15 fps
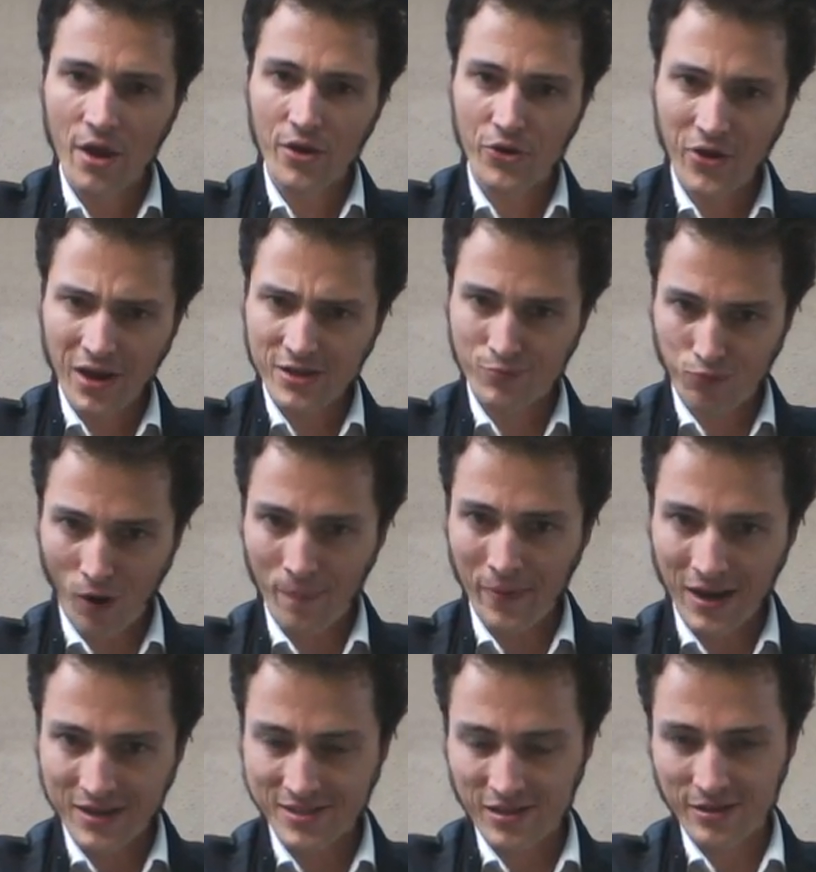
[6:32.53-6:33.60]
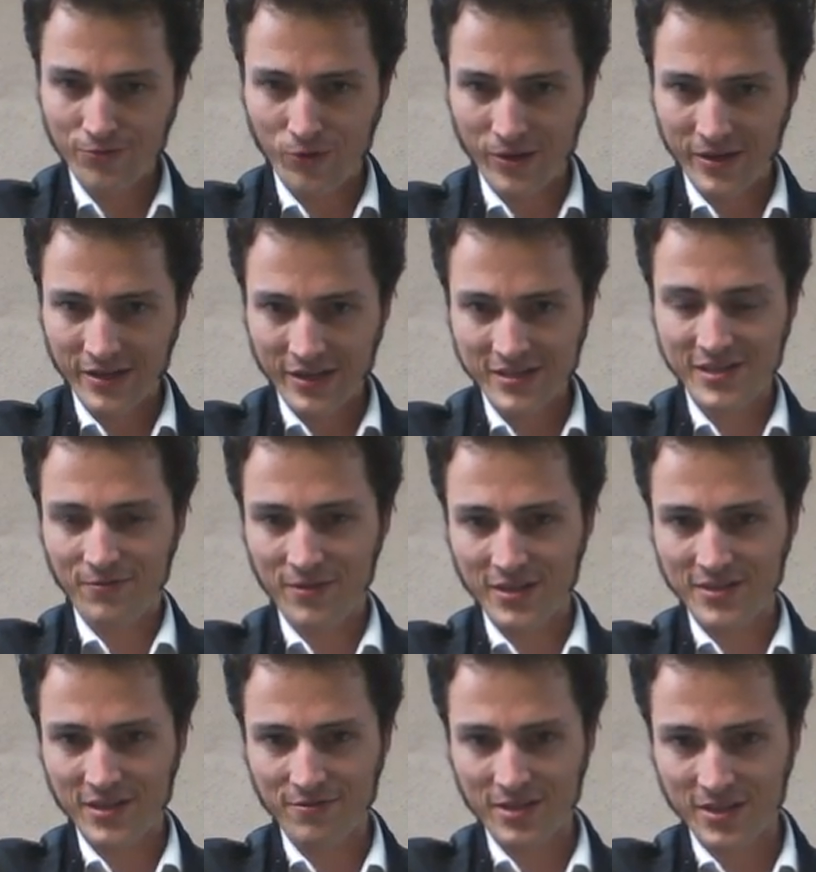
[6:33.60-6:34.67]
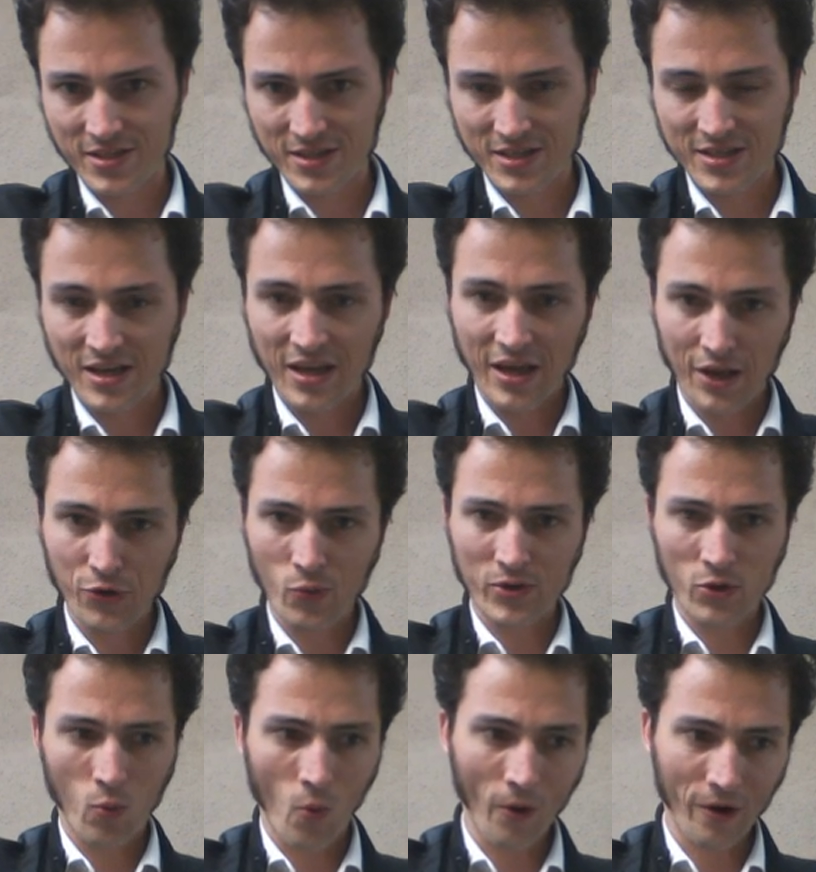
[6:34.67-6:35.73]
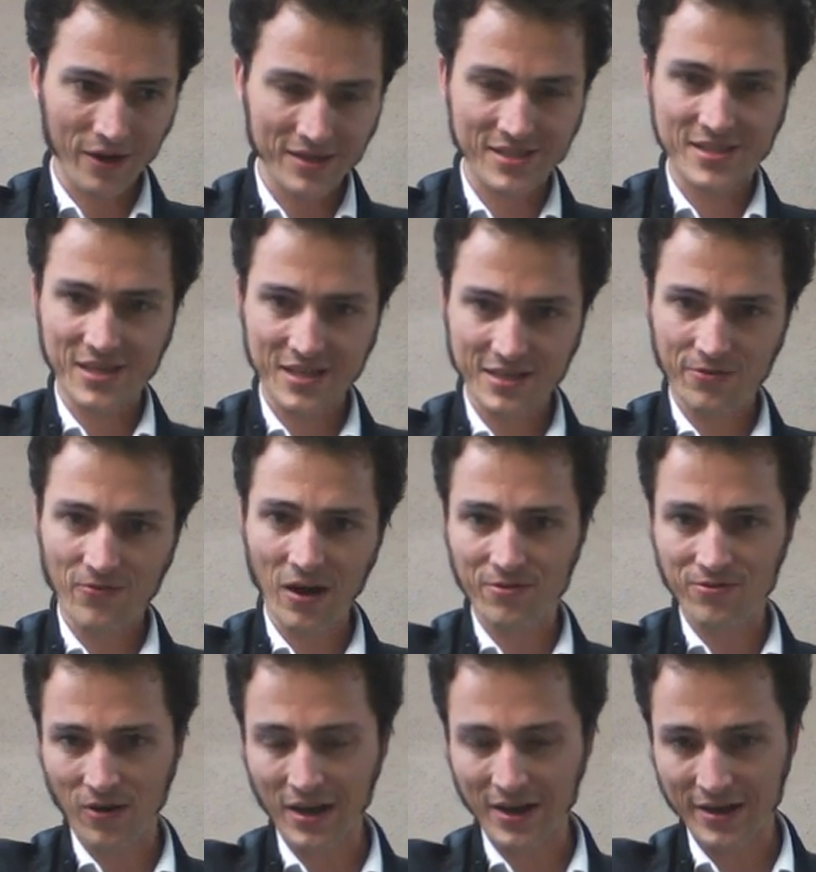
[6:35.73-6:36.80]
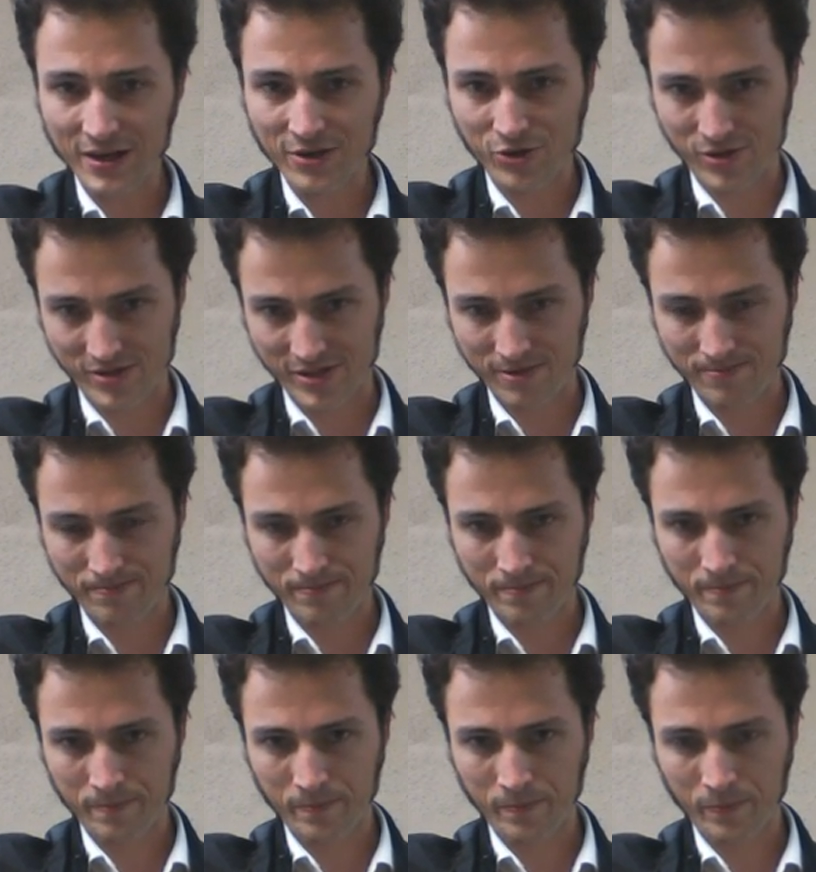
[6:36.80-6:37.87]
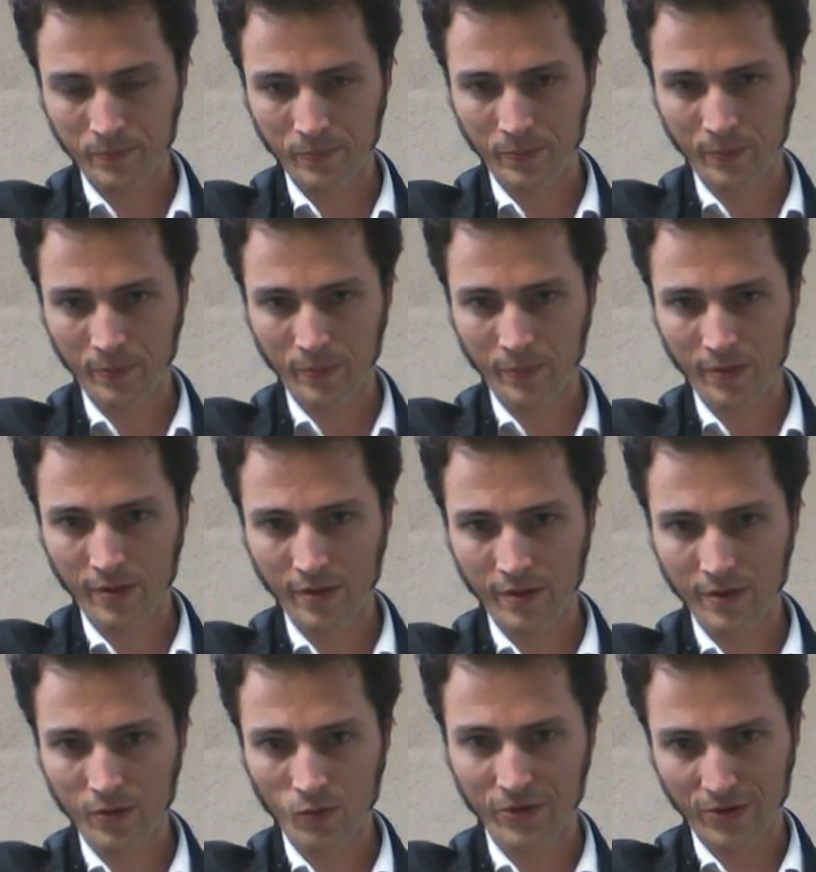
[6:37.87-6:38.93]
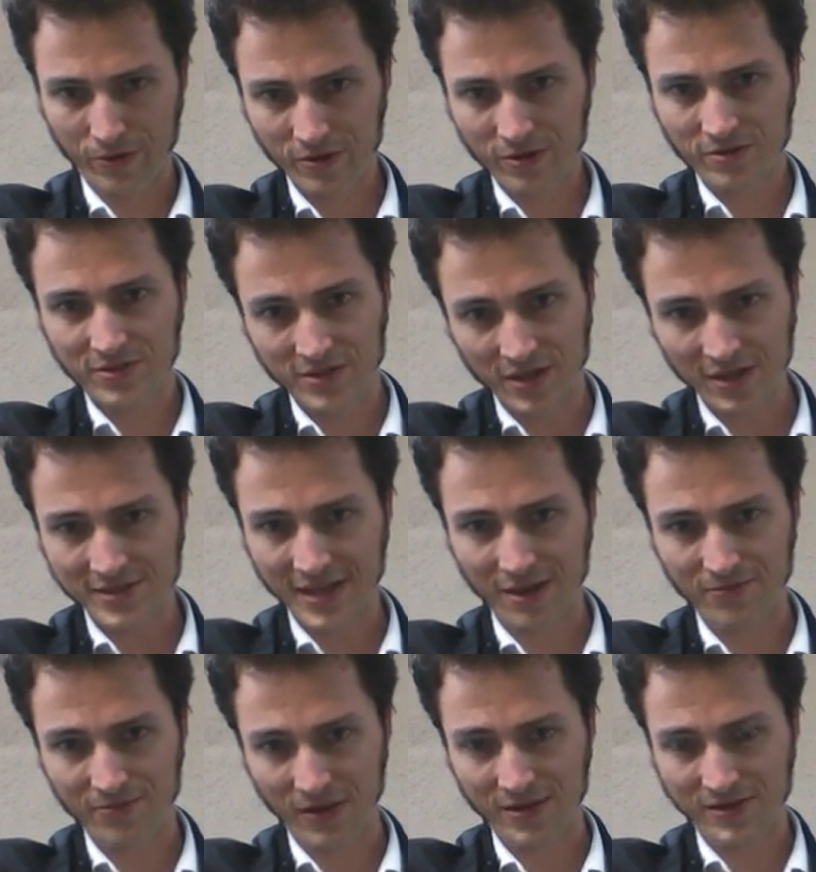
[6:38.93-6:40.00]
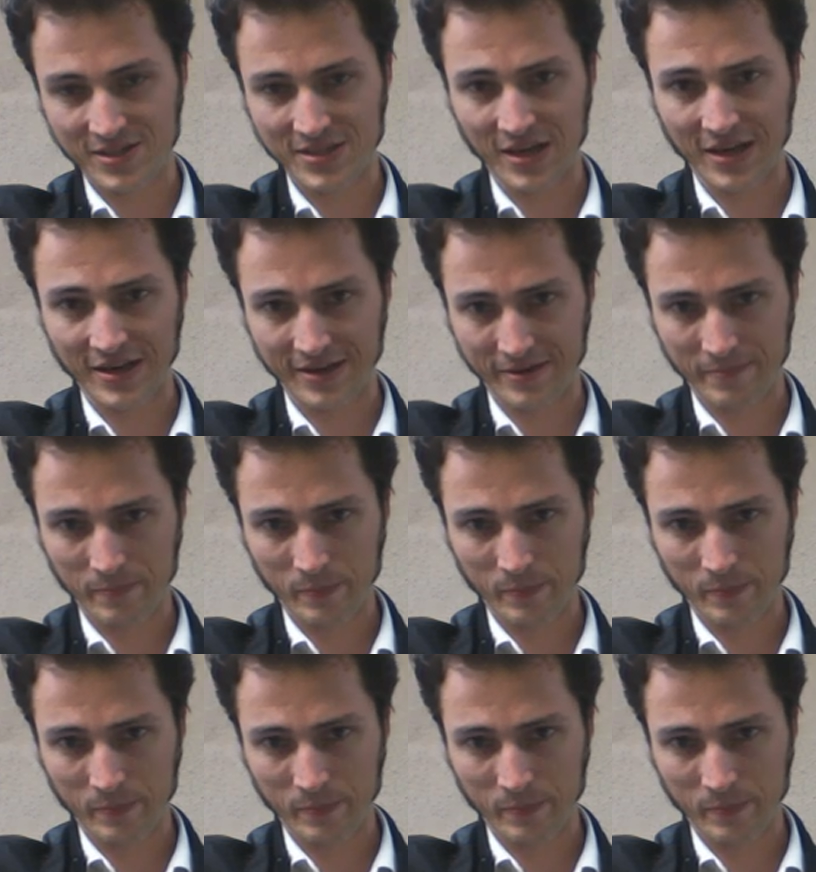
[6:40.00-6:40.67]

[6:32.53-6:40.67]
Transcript: You guys brought back slavery in 1776. You went to war against 65 fucking nations with your little dunce hat fucking society.